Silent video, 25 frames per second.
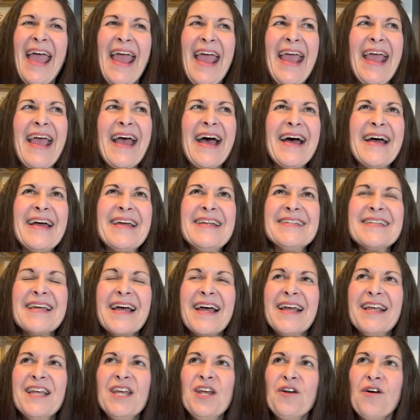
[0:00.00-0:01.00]
And,
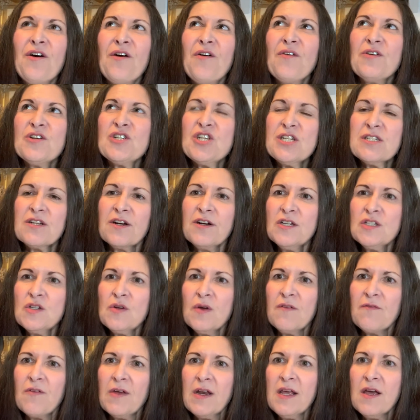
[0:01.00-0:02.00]
you know, she started
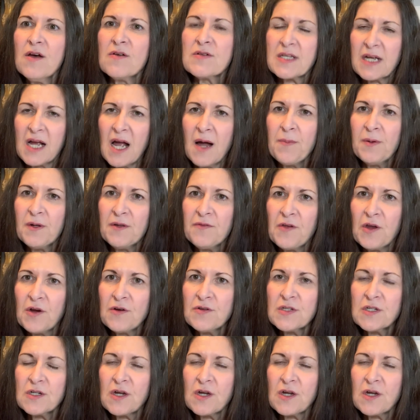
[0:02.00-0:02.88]
doing videos a couple of years